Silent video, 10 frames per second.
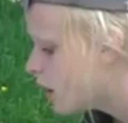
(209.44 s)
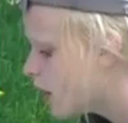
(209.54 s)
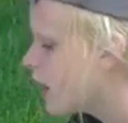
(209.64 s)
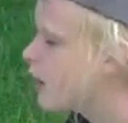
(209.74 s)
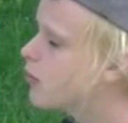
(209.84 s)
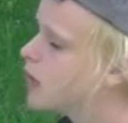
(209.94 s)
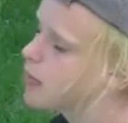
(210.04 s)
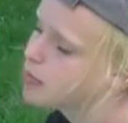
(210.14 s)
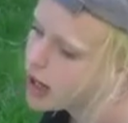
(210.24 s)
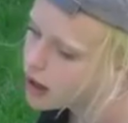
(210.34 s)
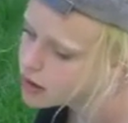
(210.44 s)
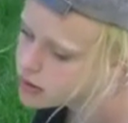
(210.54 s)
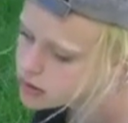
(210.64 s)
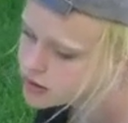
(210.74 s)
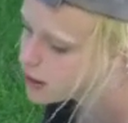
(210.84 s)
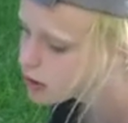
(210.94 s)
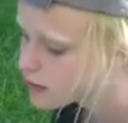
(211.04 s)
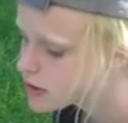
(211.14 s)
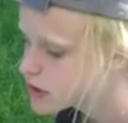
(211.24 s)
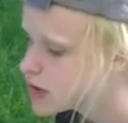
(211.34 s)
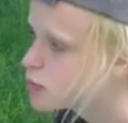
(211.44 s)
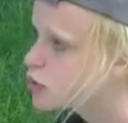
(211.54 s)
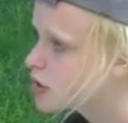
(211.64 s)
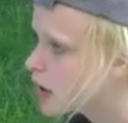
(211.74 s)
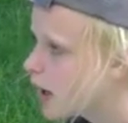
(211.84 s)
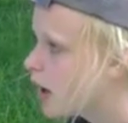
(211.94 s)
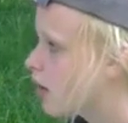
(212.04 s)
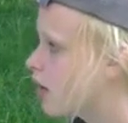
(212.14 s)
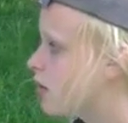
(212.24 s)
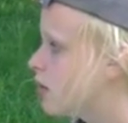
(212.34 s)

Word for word: And like my parents, they don't even seem to care.